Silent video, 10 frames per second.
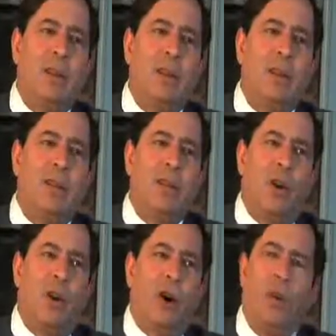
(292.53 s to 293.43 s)
is
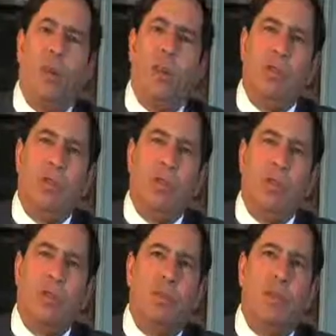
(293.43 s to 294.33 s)
always
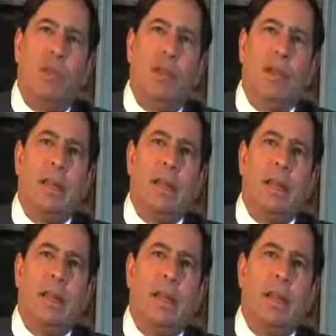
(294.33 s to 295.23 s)
going to
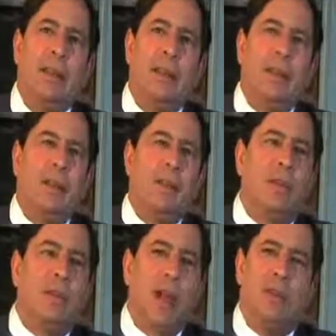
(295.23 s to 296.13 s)
be a
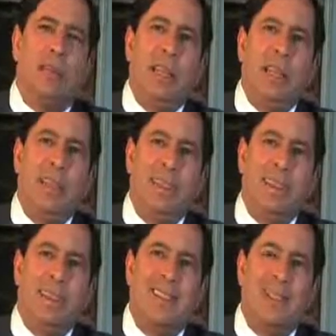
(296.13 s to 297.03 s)
toughly
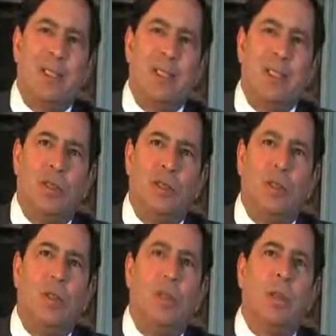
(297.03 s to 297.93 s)
contested
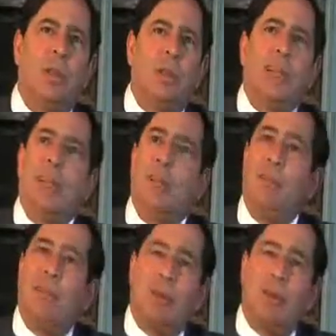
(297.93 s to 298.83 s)
issue in a
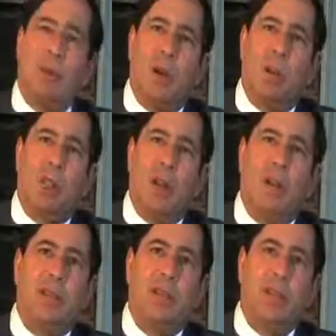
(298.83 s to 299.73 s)
medical
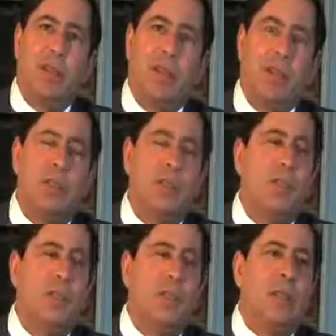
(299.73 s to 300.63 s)
malpractice case,
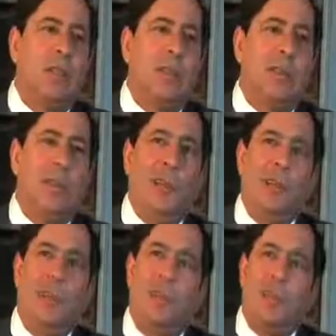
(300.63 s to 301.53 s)
the
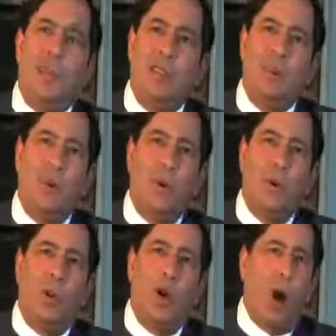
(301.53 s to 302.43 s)
defense
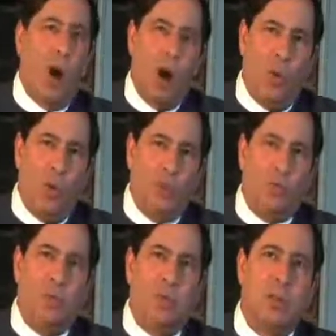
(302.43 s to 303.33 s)
will
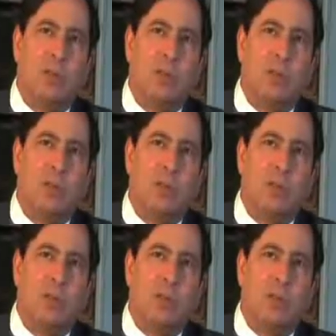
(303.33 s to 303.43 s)
always,